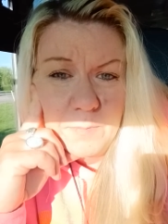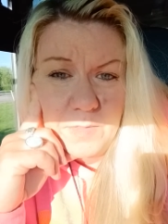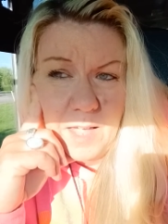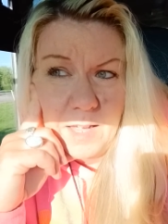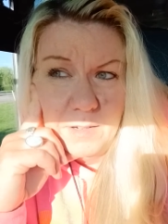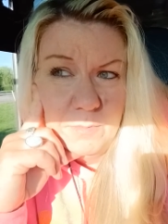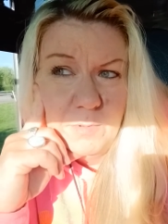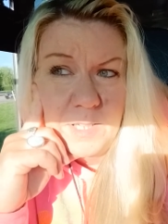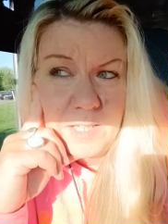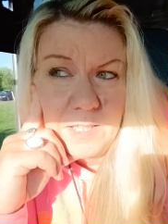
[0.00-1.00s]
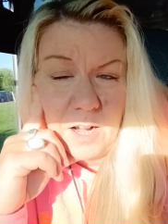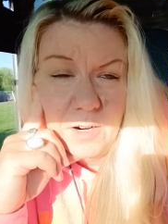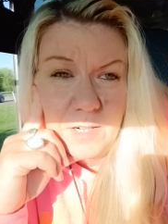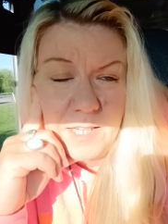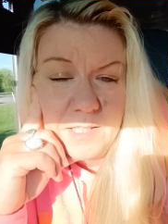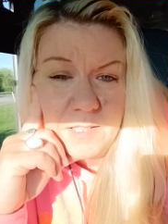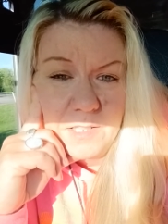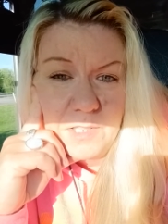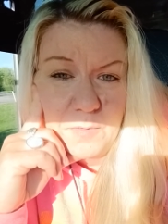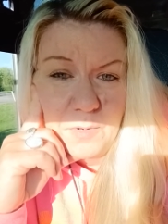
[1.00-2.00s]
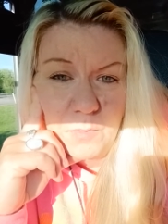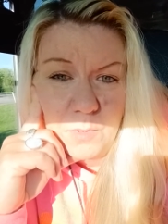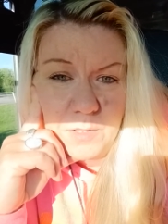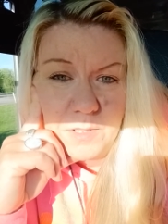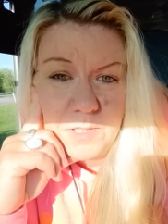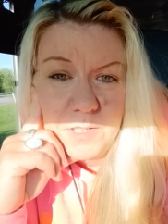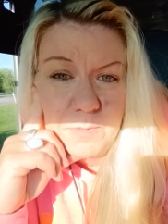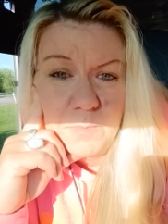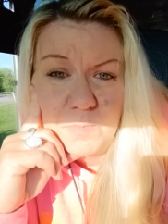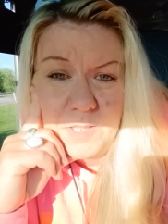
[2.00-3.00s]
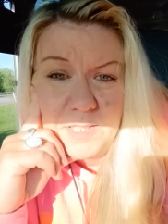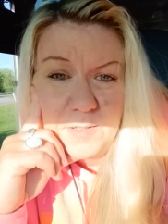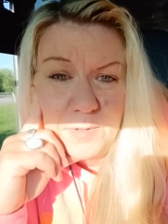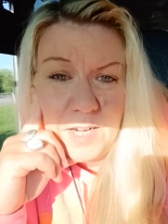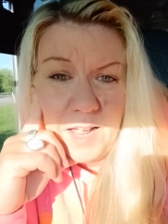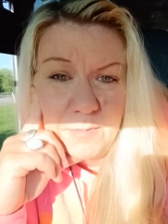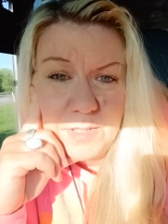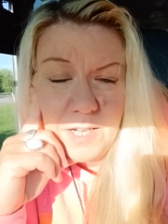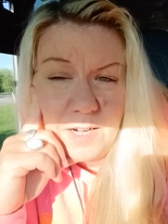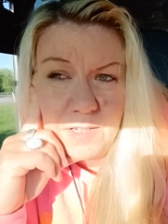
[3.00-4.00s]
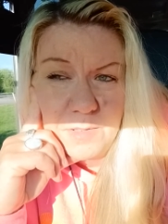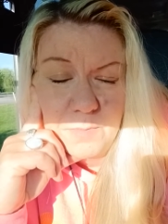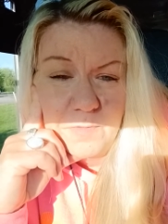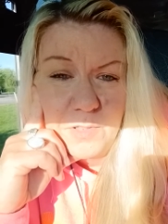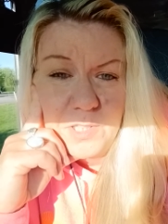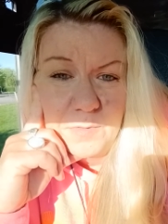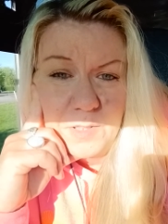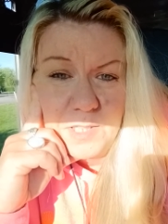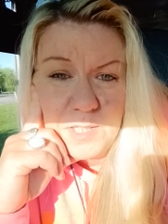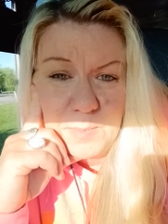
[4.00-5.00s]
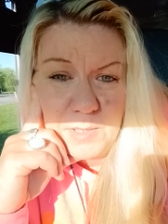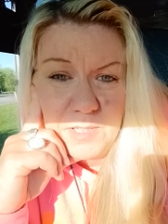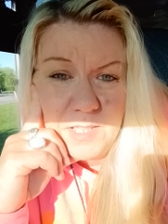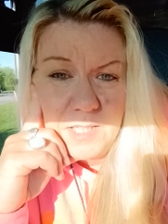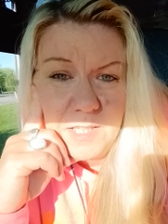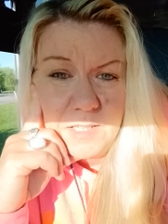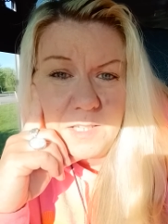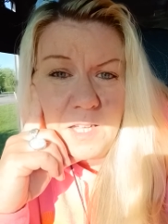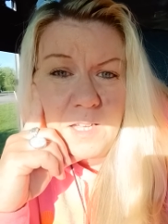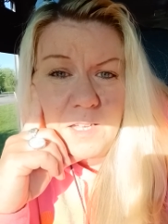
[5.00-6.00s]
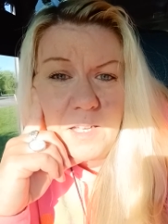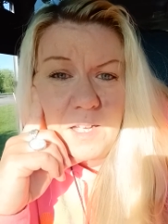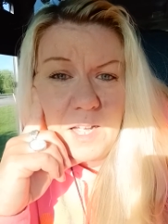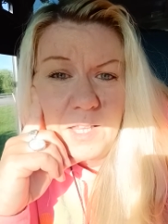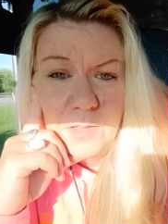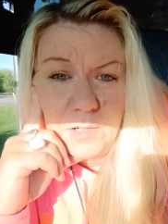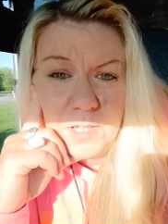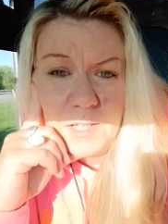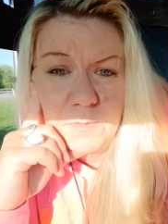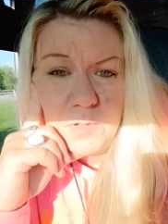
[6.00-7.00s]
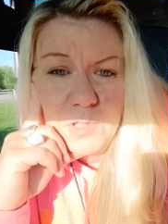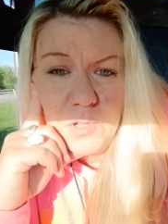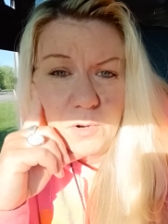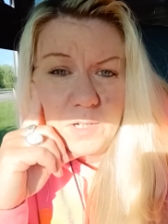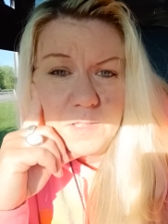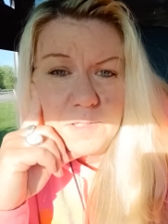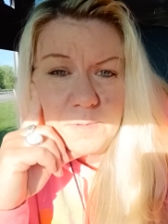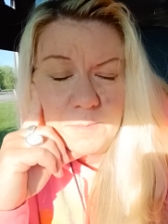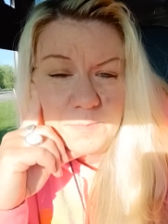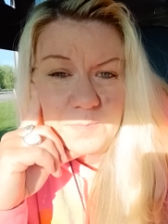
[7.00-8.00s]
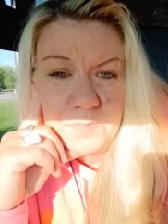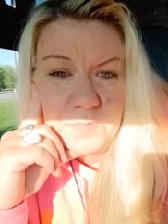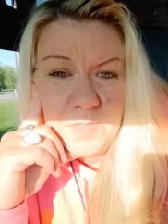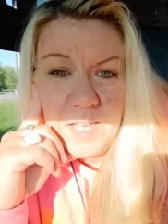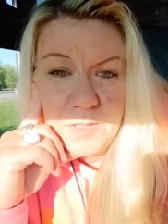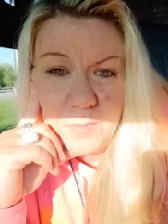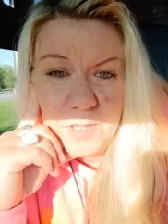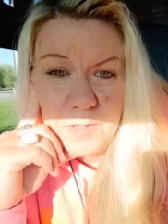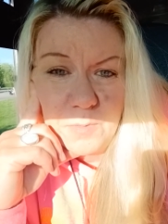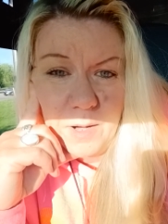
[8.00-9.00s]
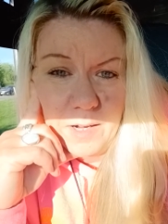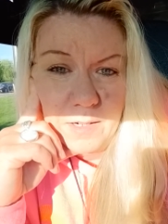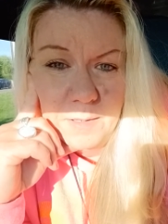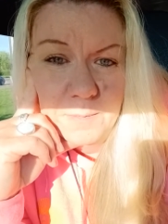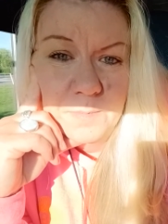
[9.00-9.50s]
that reincarnates into different worlds and different avatars for different experiences and learning for source. That's what you are.